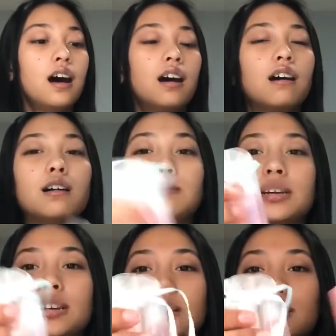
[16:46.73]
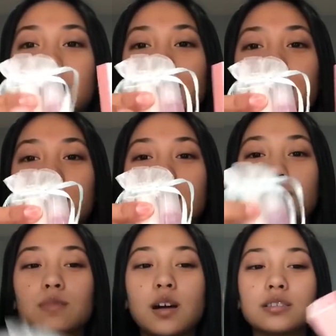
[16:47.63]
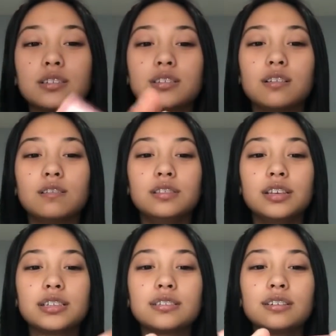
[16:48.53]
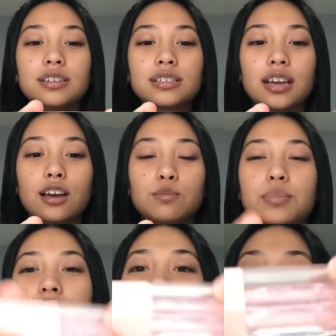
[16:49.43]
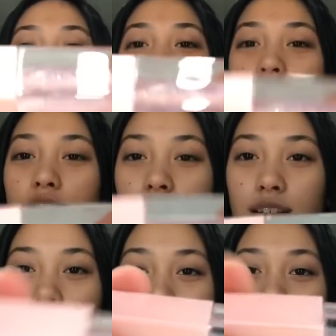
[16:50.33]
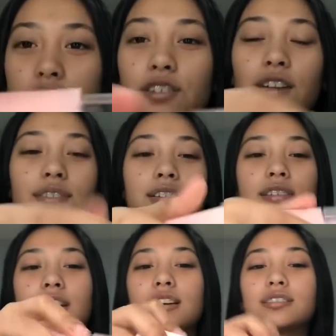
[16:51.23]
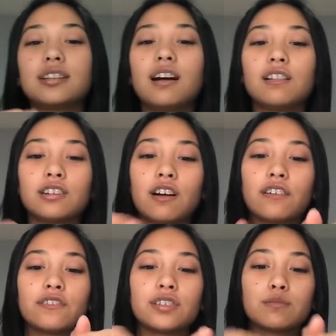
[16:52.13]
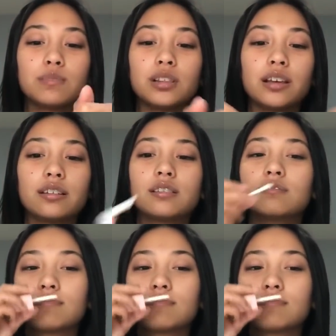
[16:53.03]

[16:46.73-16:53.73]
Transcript: And here are the lip glosses. So this one is like a pink holographic one, I guess. Not holographic, but like